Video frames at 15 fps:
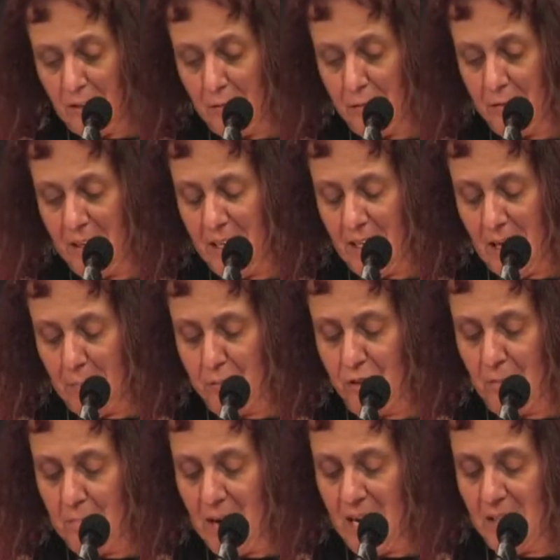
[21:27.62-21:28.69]
freeing up
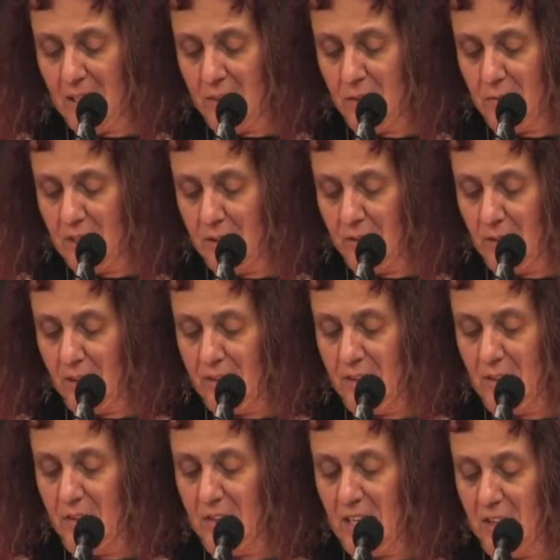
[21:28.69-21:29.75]
tremendous
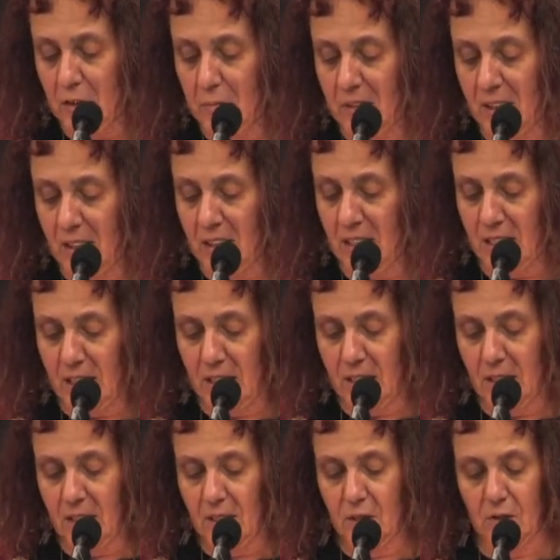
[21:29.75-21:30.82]
resources desperately needed
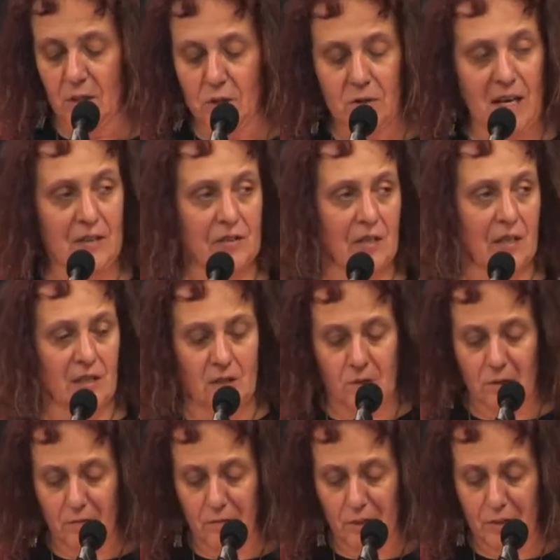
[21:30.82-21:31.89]
to address
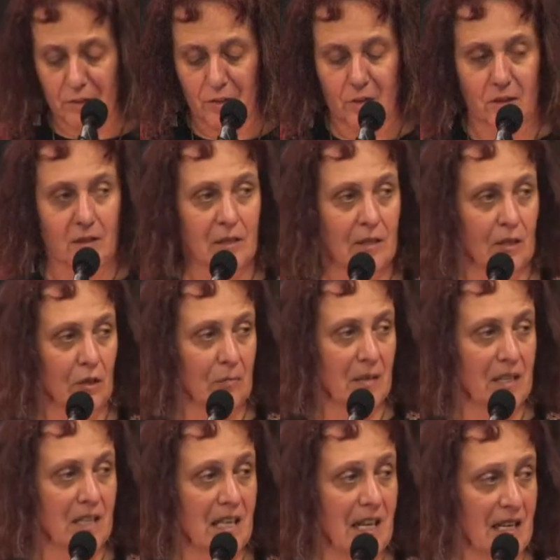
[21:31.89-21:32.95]
universal
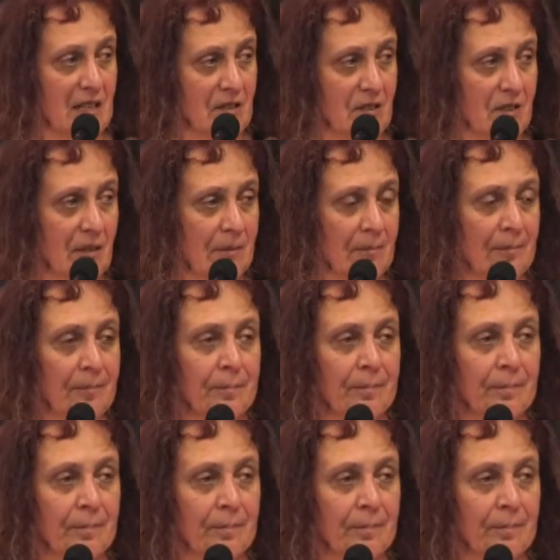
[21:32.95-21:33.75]
human needs.